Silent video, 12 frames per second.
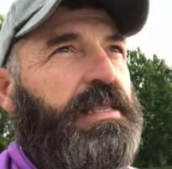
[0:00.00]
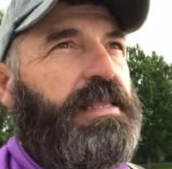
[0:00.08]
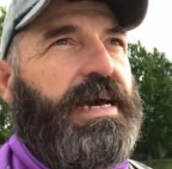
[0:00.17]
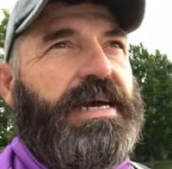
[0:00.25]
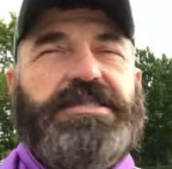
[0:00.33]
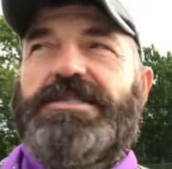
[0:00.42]

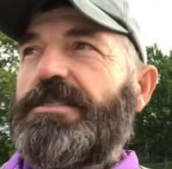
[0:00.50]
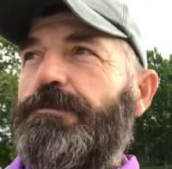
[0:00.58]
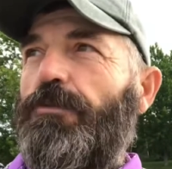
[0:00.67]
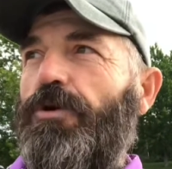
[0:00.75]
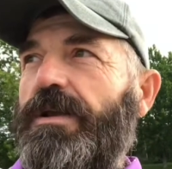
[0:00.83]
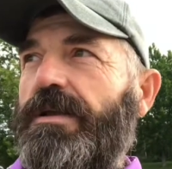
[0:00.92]
Legs this
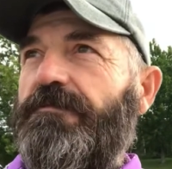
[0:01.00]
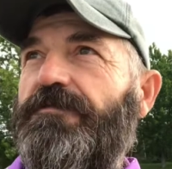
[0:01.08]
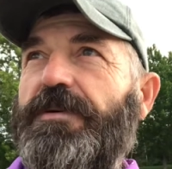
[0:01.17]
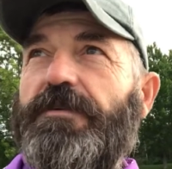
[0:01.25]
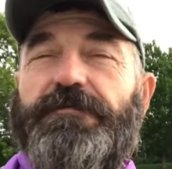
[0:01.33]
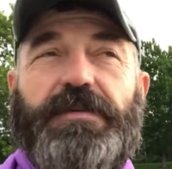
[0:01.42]
morning
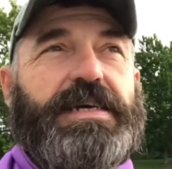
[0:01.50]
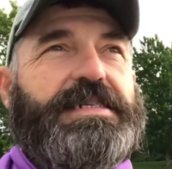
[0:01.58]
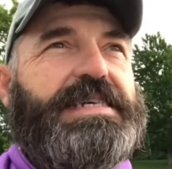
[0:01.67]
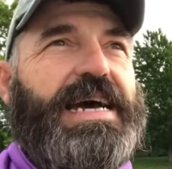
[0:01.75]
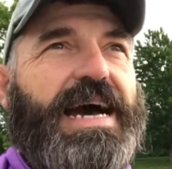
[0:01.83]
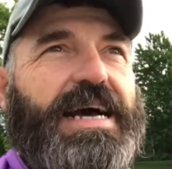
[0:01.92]
feel
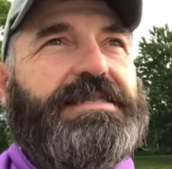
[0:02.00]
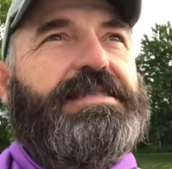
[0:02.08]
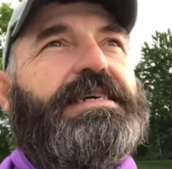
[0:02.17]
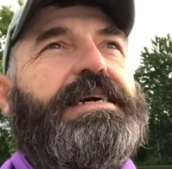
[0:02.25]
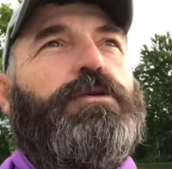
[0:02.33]
fantastic.